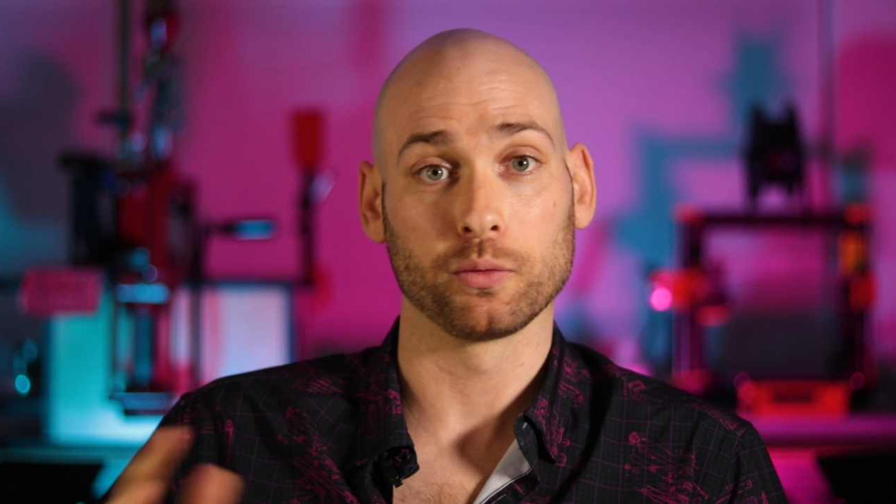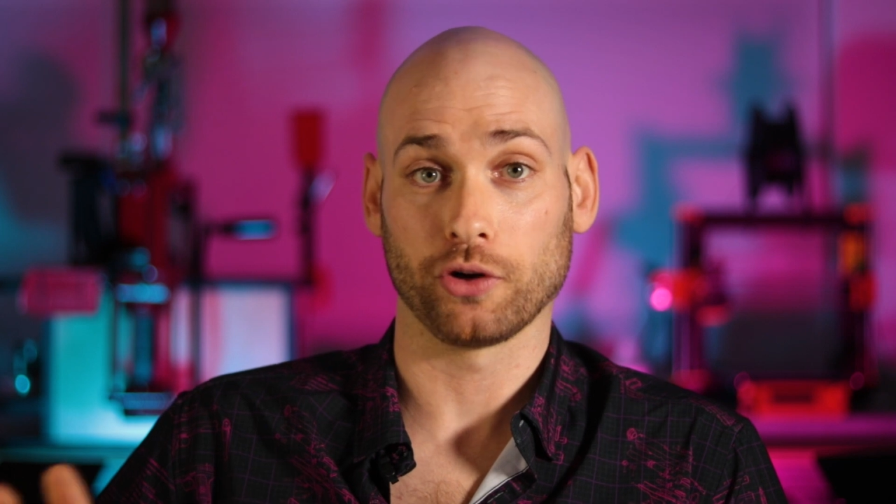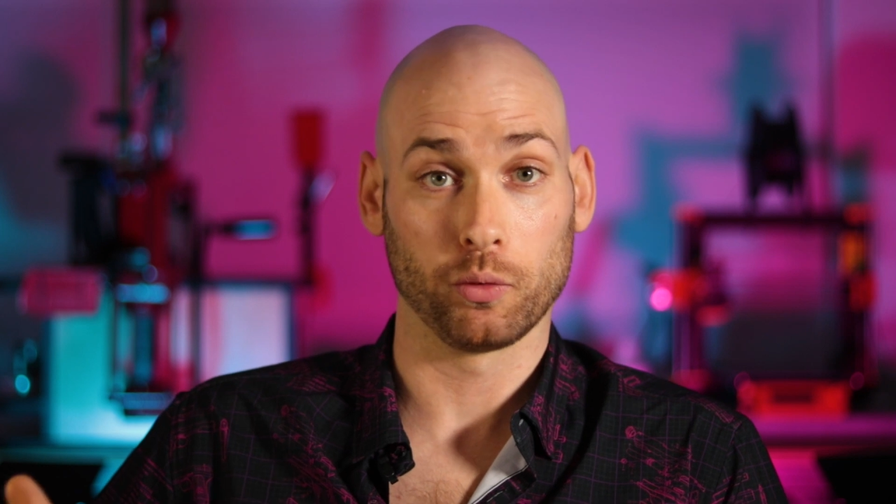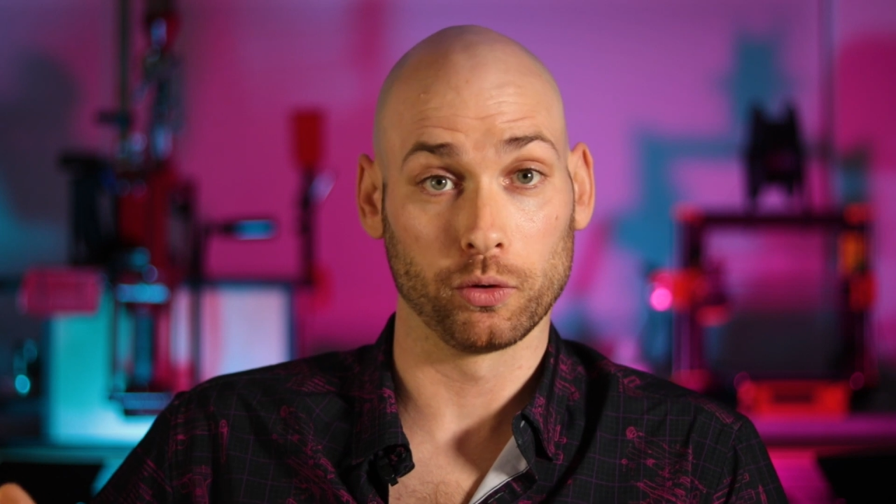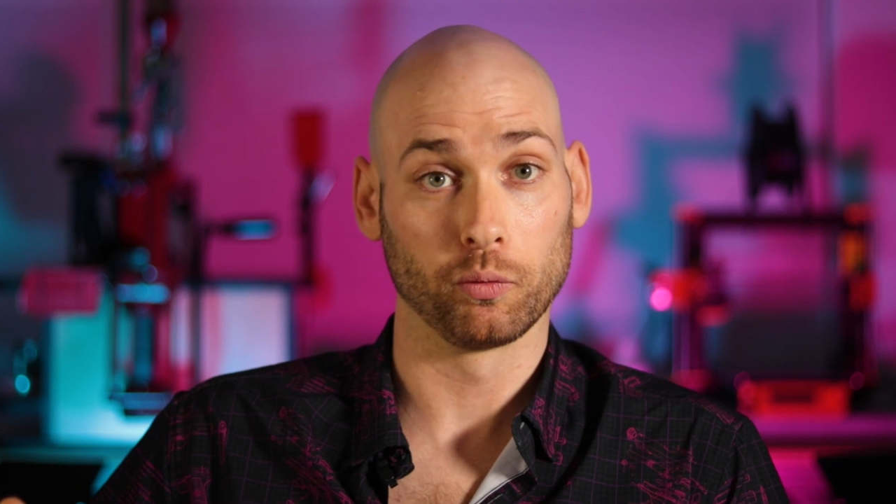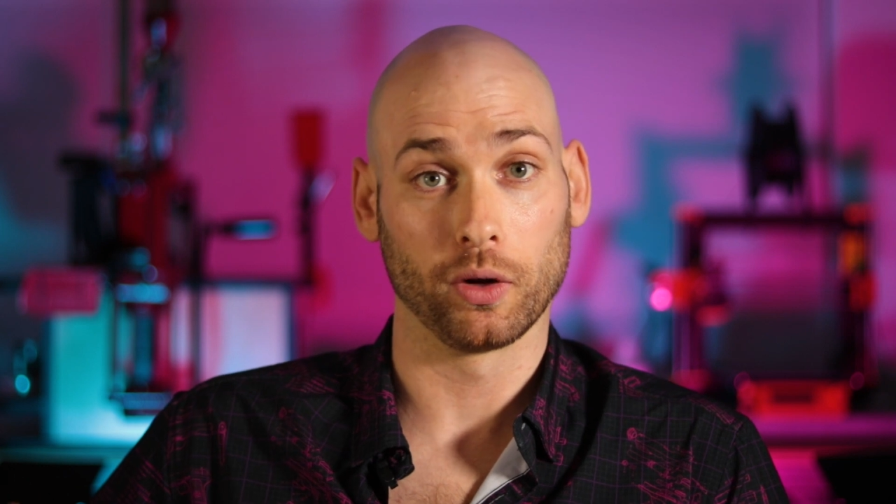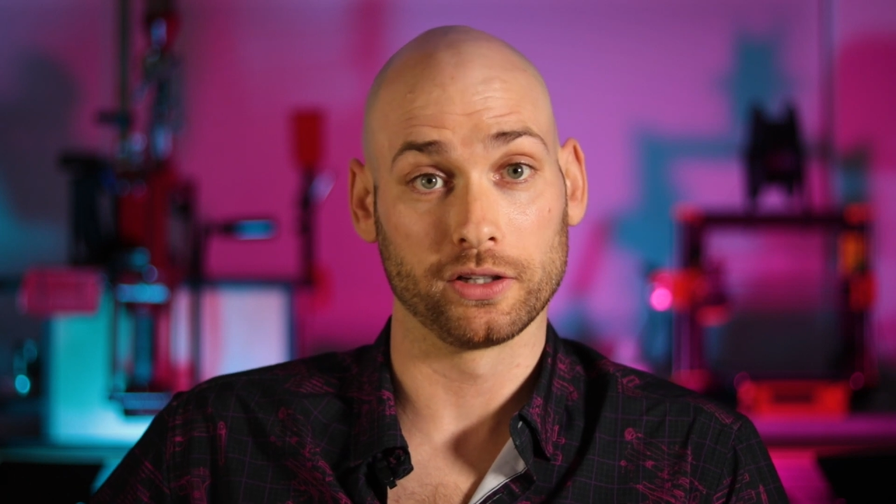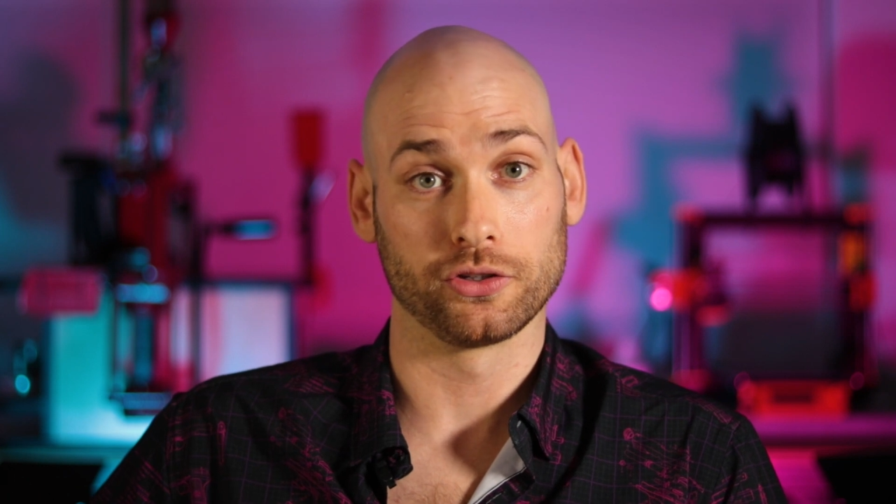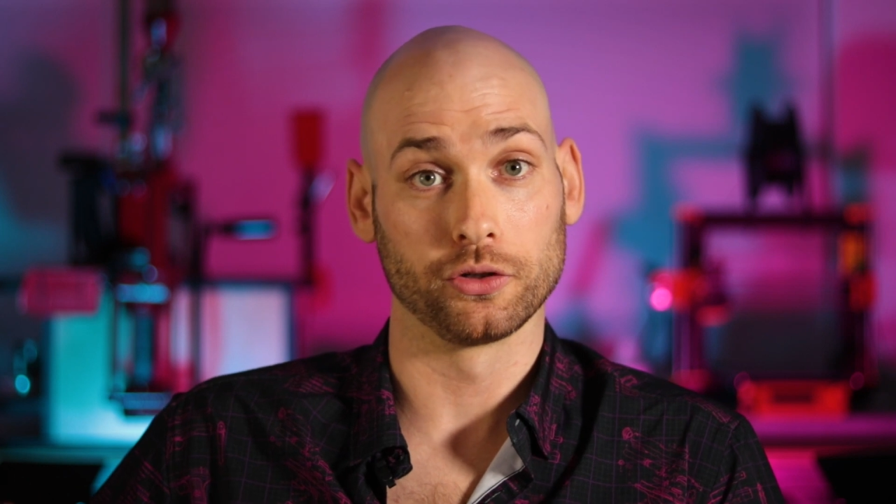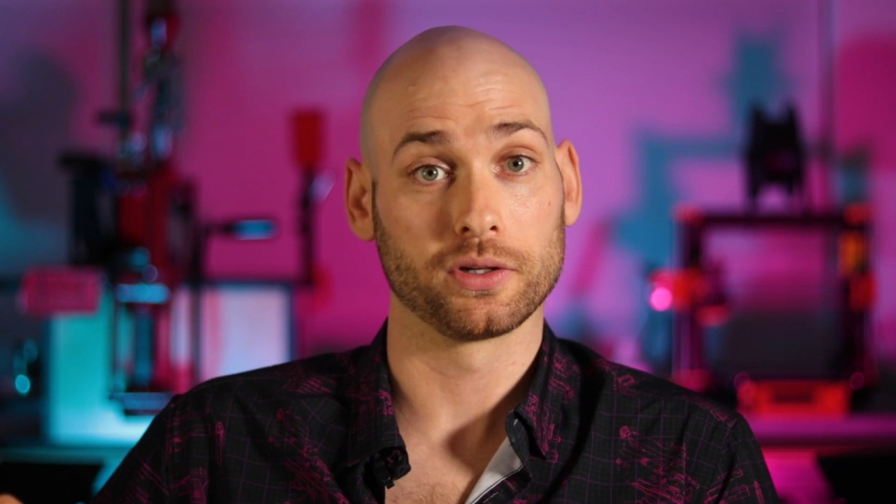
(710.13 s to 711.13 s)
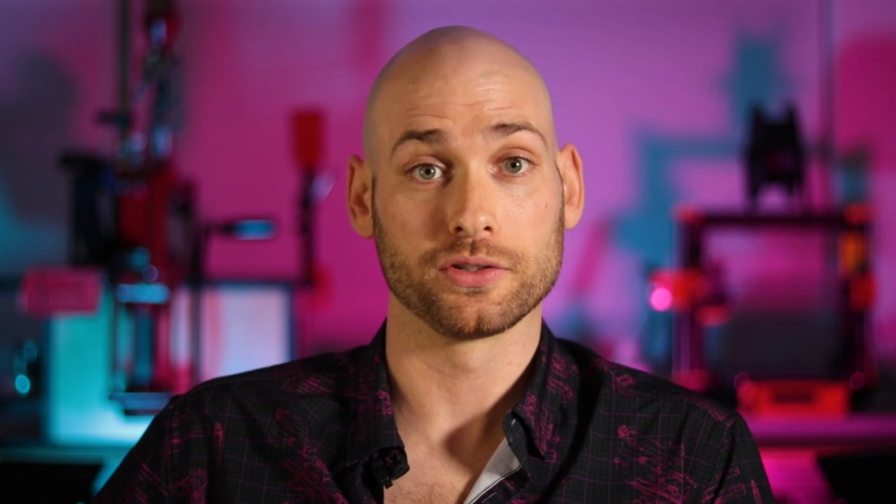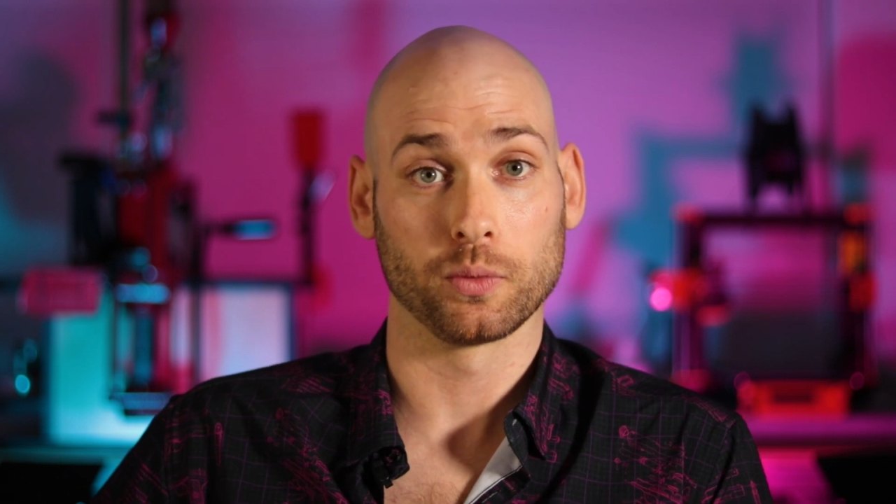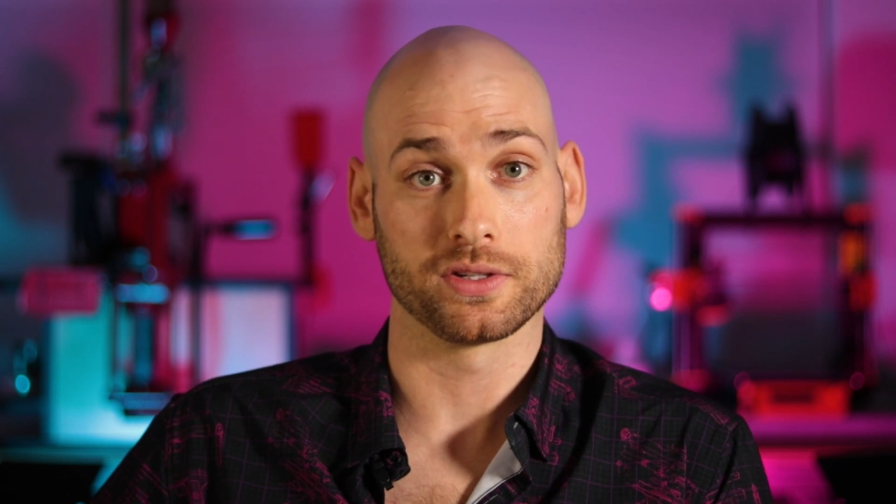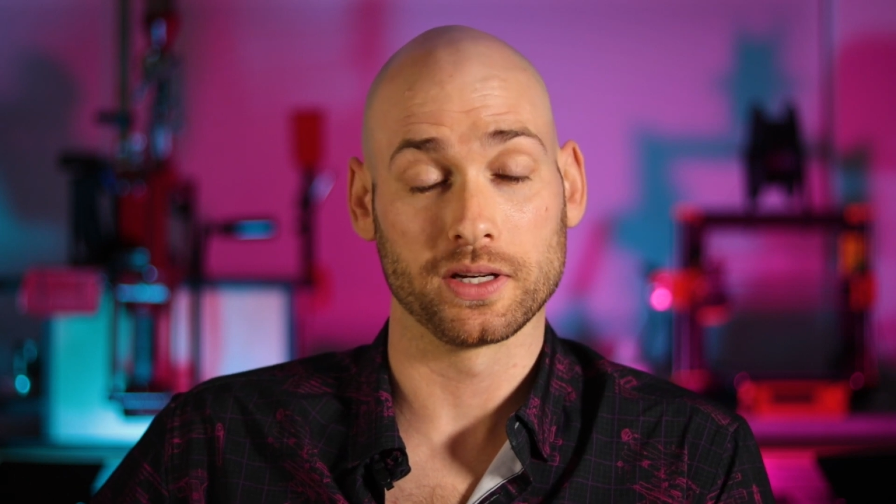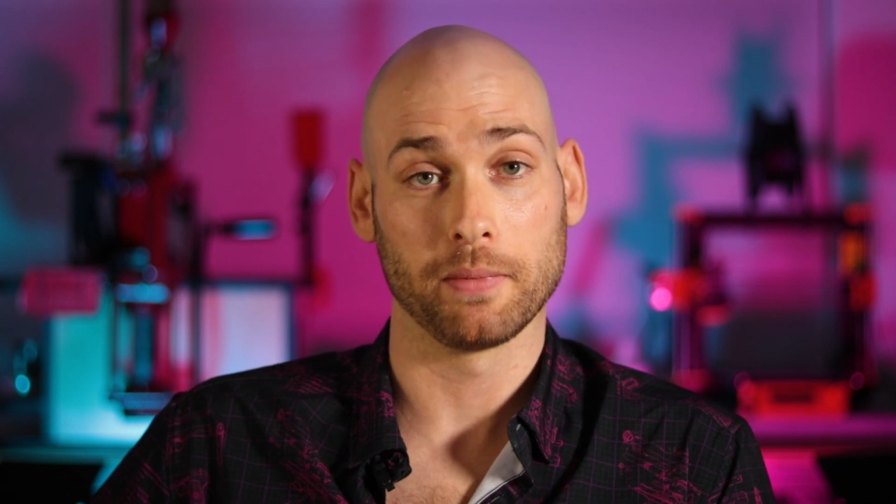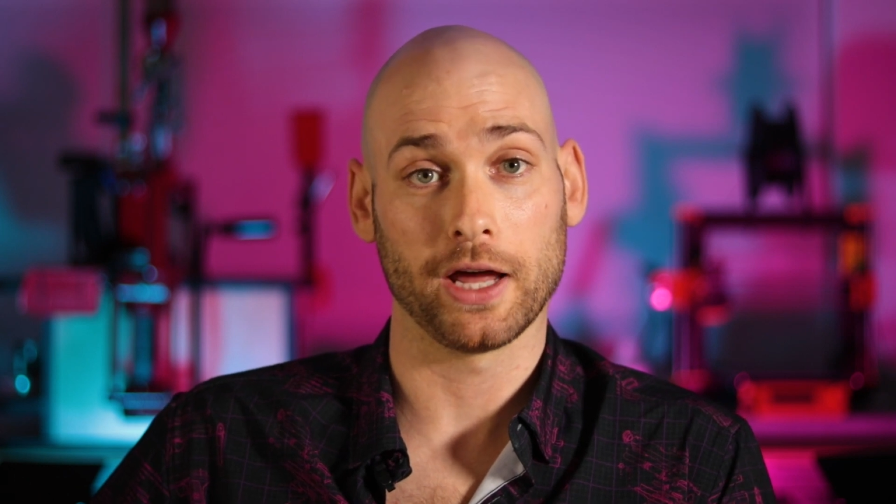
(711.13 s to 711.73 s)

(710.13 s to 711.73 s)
which I wouldn't have wanted to because it wasn't